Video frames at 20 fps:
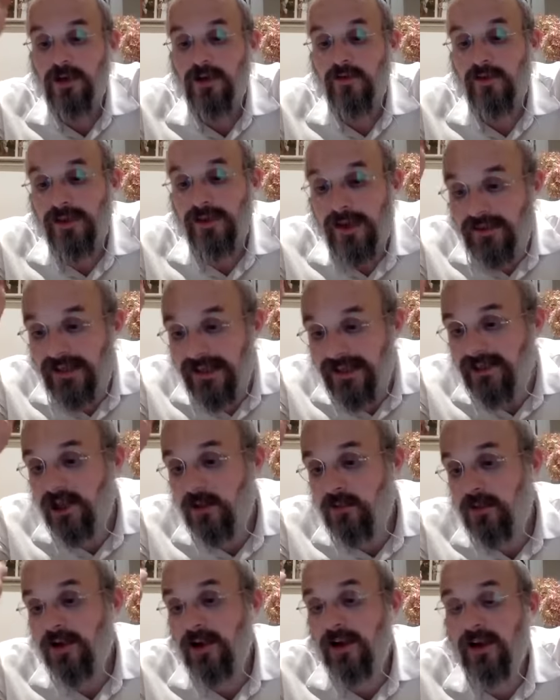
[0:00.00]
The Levid
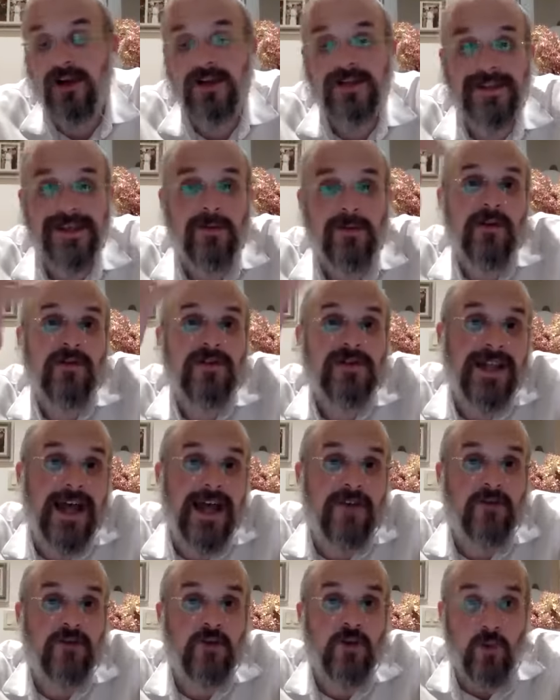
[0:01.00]
Idach Pareiches, whatever's
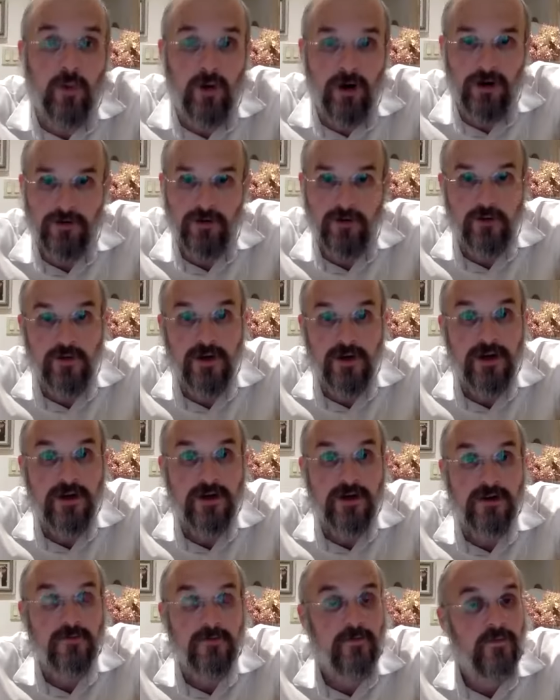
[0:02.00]
left, do a wall, do
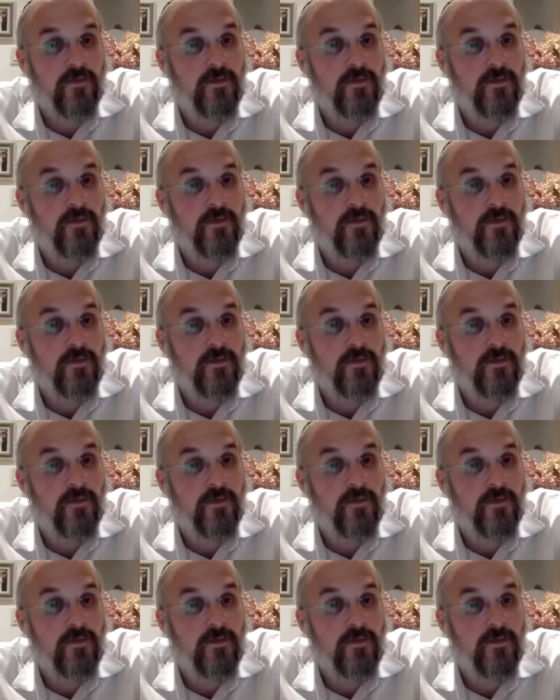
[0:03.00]
a,